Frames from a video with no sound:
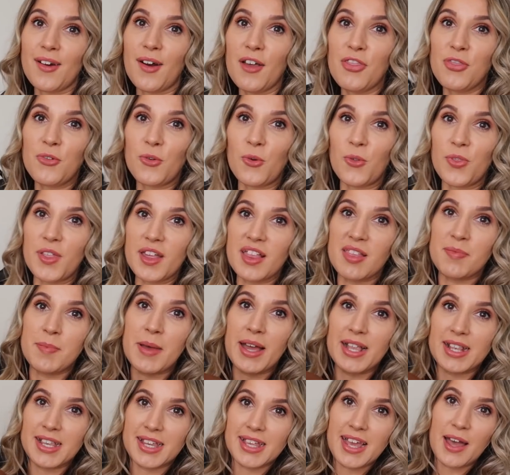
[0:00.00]
I thought this
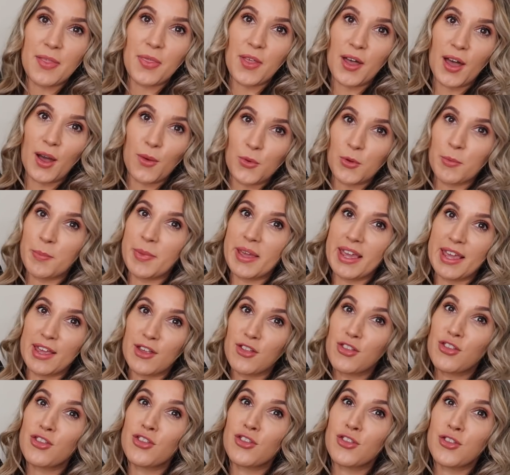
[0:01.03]
paired together would
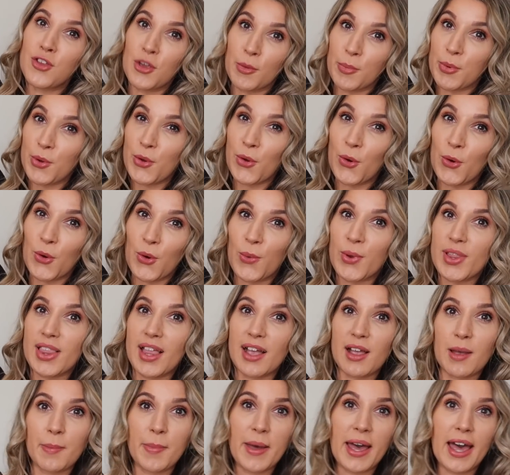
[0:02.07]
be super cool with
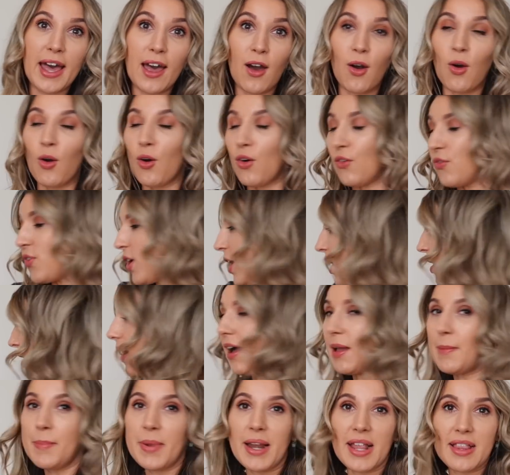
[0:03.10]
like a pair of
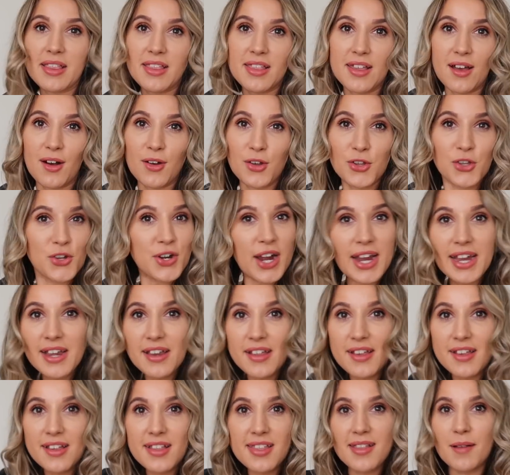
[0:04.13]
my Balenciaga
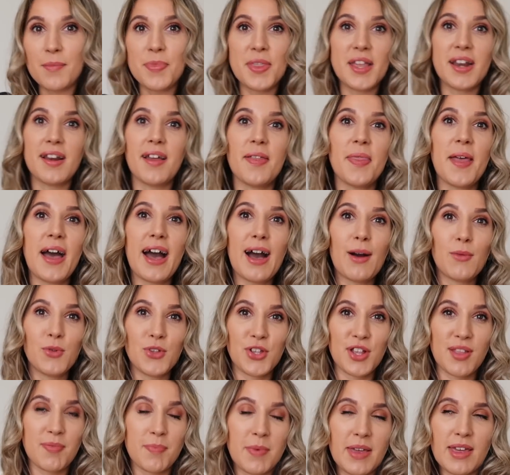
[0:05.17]
trainers, something like that would
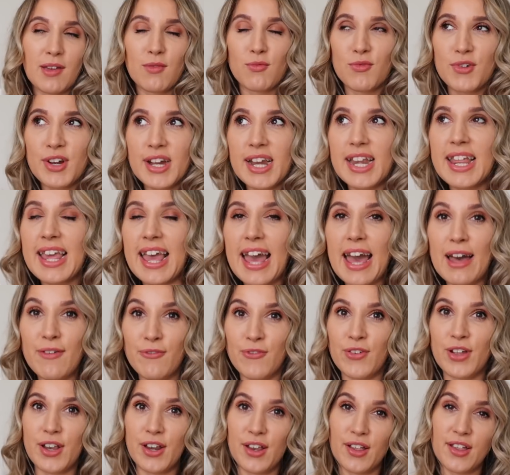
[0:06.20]
just be really
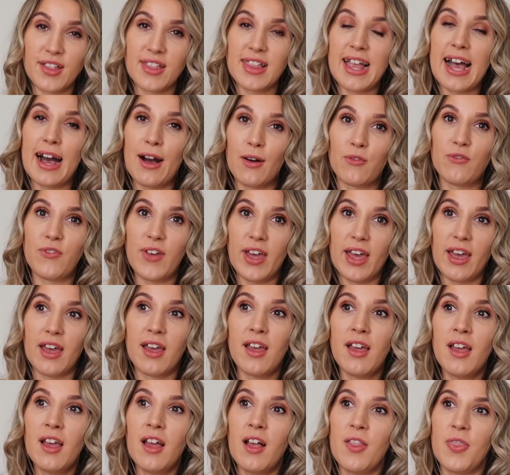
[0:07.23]
effortless outfit
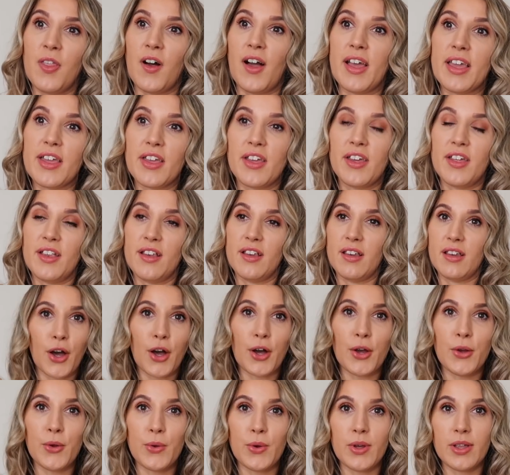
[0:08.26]
that I can
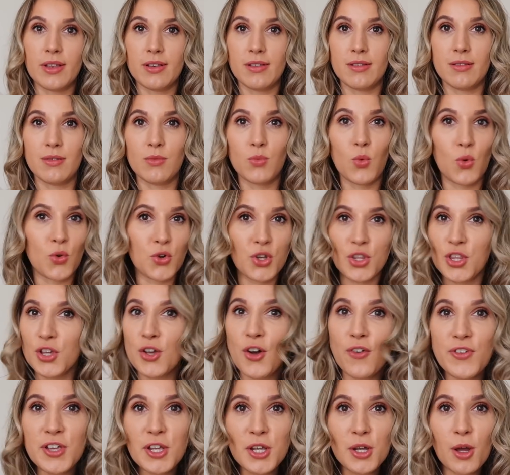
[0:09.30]
go and walk to the
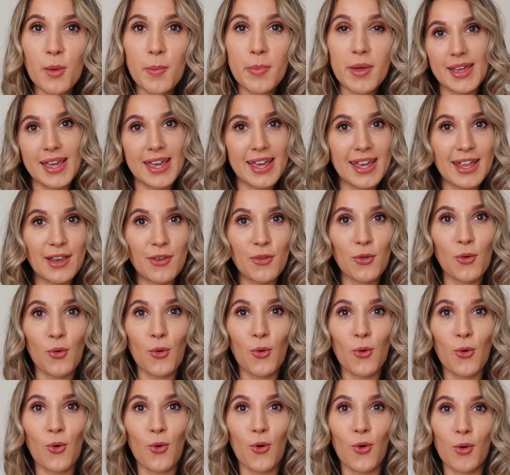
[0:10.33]
coffee shop in
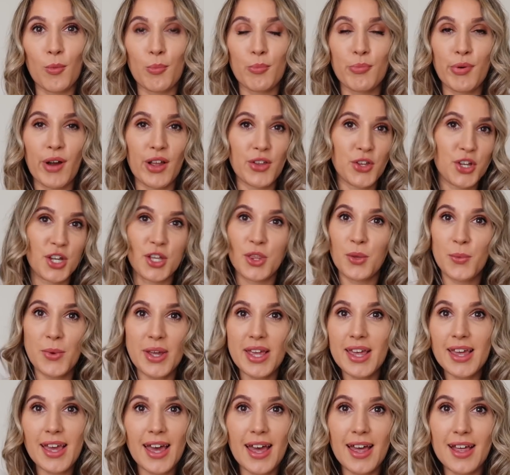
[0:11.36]
or brunch at the
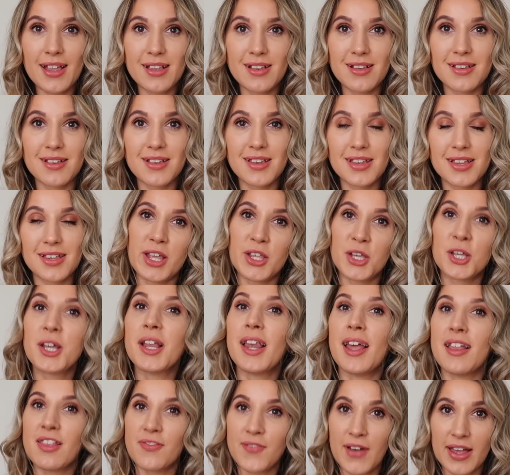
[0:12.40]
weekend, which,
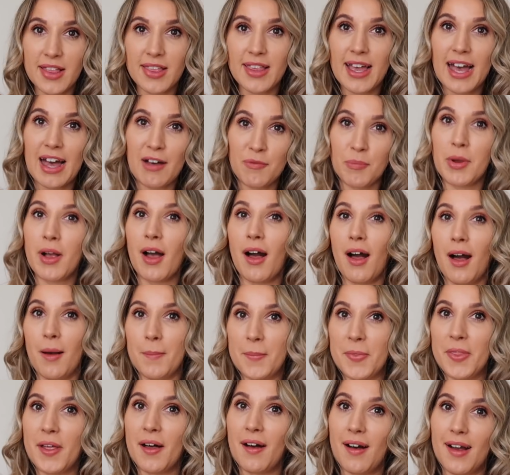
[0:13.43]
let's face it, have
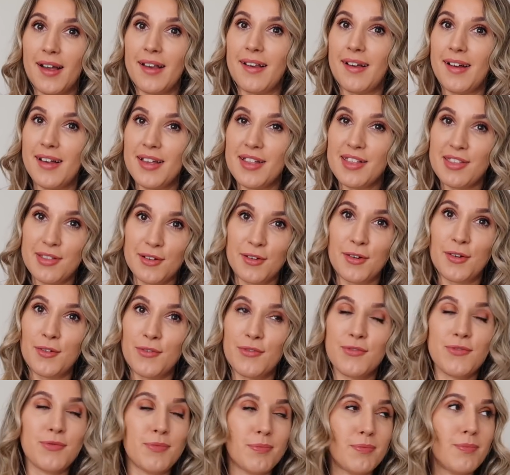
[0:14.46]
become the highlights
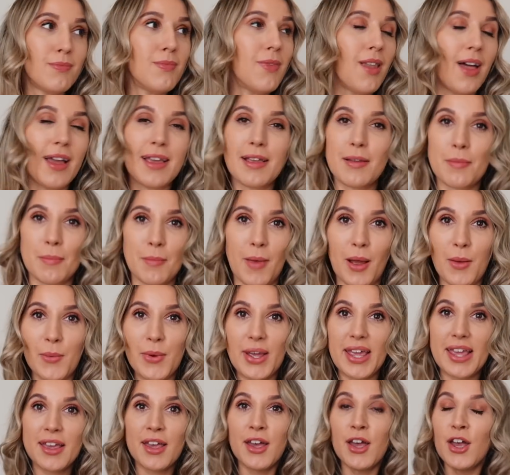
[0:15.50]
of like my
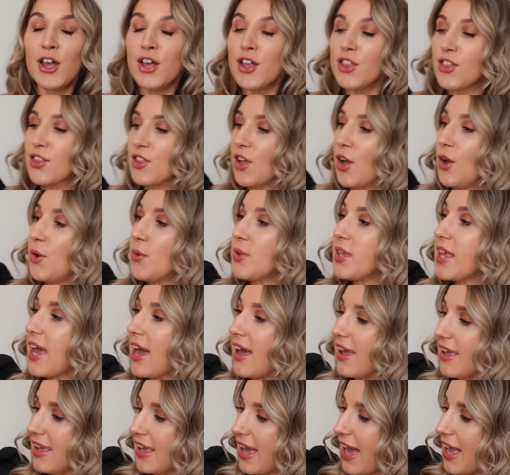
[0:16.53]
week. So
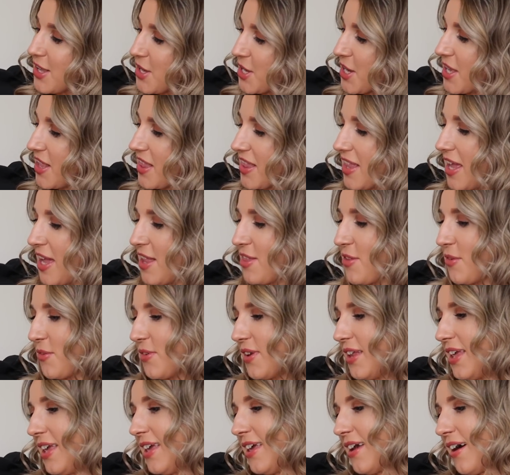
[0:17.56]
yeah, it actually says
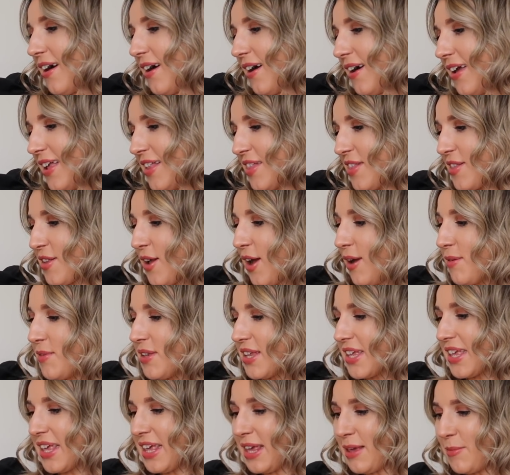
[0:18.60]
on here, it's time
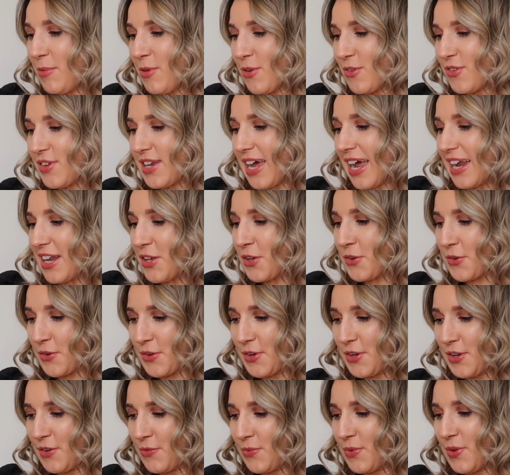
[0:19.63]
to keep your daddish
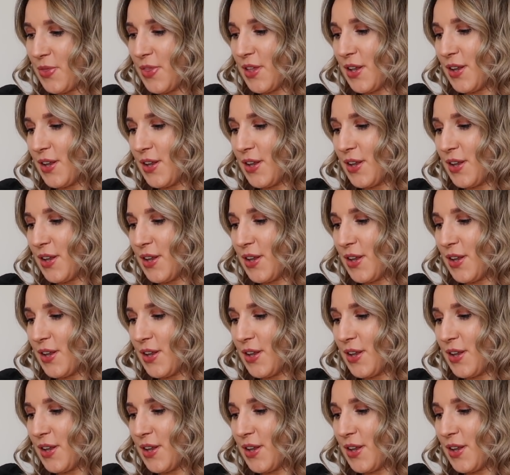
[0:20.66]
groove with